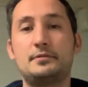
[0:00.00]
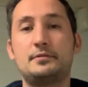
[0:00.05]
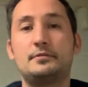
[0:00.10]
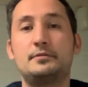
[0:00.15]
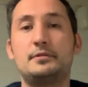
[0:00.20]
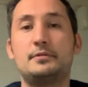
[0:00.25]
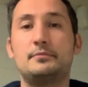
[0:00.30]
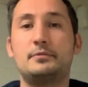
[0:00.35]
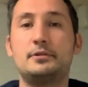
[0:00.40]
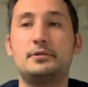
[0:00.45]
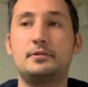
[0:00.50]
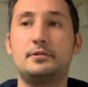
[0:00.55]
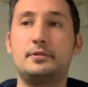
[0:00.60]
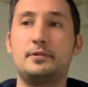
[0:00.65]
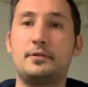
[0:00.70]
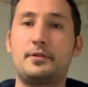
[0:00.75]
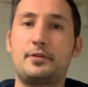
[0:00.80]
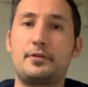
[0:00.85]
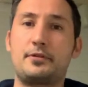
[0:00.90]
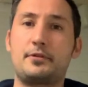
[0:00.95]
so it
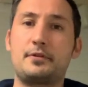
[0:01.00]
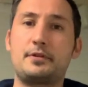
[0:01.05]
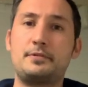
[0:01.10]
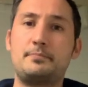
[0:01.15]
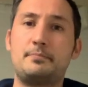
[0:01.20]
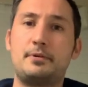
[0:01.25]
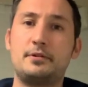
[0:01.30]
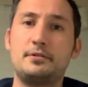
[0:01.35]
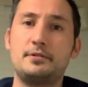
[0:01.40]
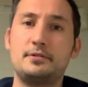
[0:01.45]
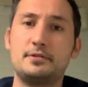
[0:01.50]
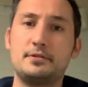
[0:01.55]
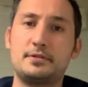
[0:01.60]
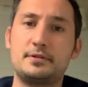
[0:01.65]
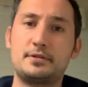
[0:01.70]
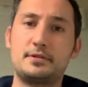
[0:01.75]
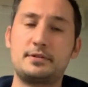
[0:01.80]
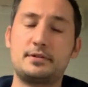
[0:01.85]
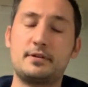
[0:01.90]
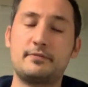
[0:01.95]
was
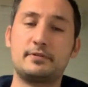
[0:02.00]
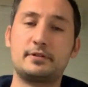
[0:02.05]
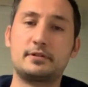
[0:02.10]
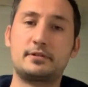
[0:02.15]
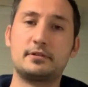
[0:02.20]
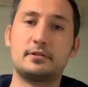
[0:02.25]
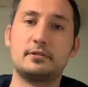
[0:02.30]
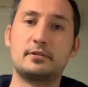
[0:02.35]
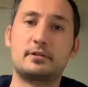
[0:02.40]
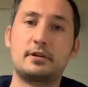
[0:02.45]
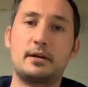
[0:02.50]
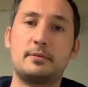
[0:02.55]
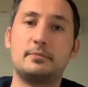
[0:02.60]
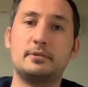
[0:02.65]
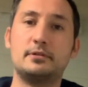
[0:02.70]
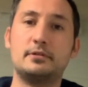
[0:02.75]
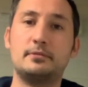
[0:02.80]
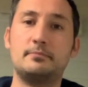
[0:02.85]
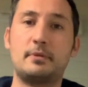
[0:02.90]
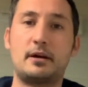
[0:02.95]
3.7 kilogram
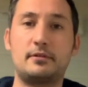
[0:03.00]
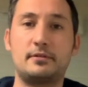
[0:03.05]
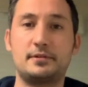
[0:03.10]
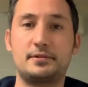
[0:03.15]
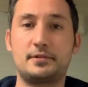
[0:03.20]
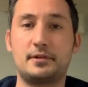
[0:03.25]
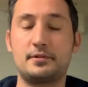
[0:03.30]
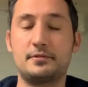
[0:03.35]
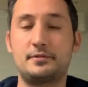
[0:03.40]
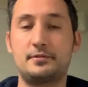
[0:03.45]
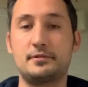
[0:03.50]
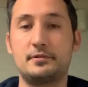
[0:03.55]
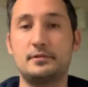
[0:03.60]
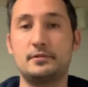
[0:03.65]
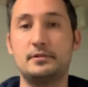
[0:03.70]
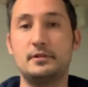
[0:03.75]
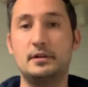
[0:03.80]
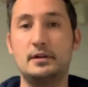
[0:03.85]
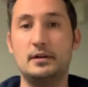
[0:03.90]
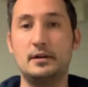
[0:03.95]
of Maris Otter,